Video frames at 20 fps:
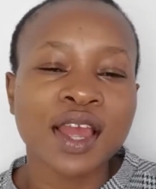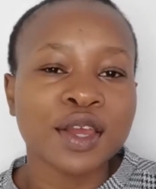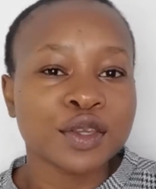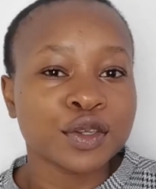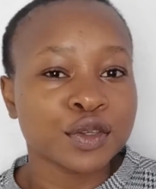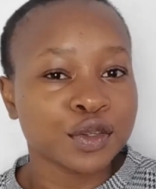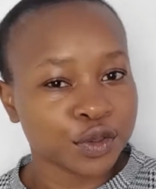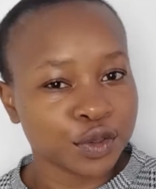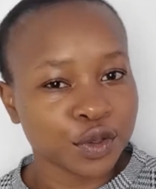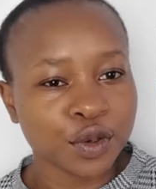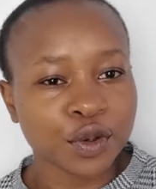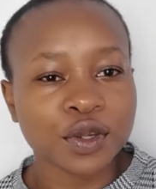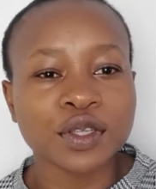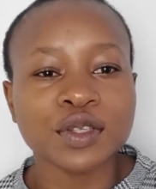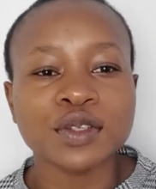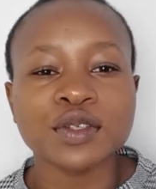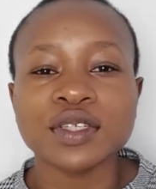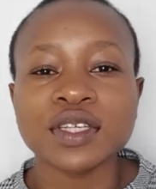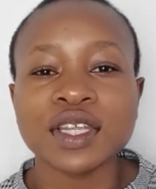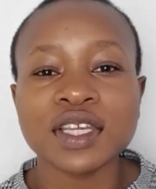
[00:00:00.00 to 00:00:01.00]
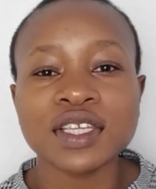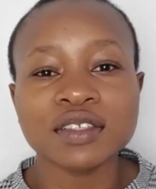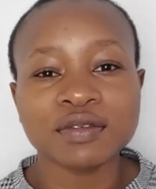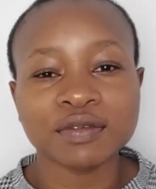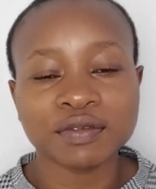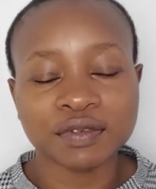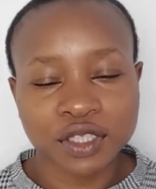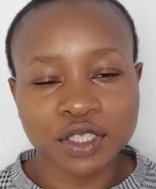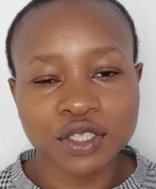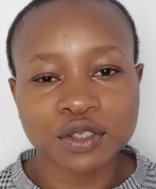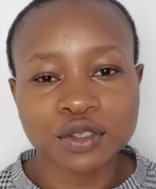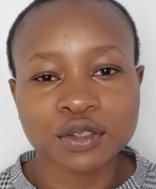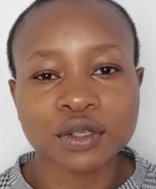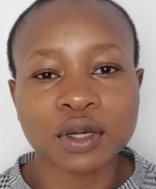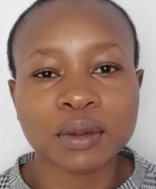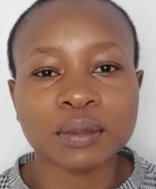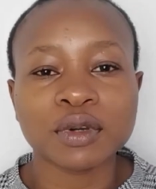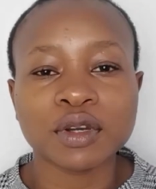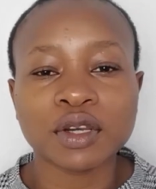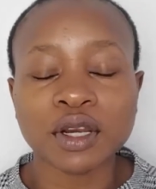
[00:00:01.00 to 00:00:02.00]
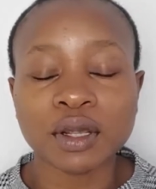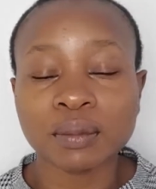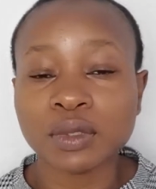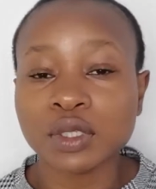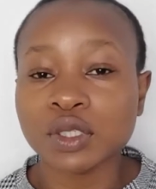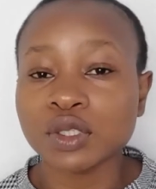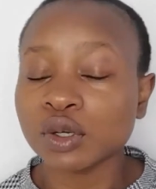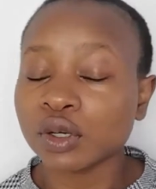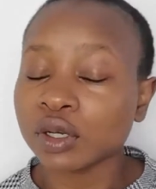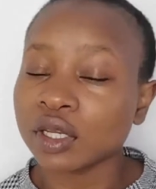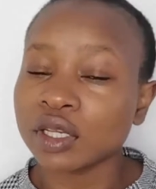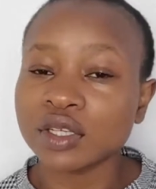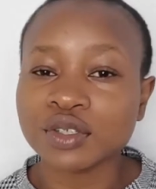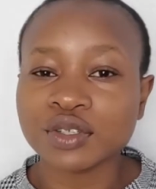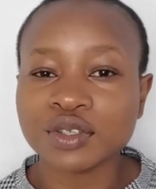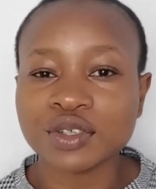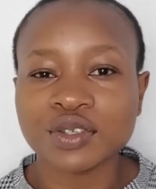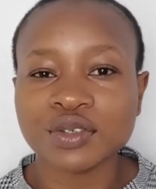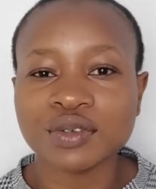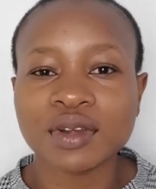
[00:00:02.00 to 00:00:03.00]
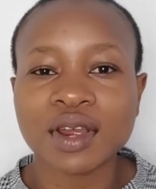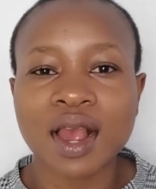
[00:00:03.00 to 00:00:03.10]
So, in today's video, I'm gonna be talking to you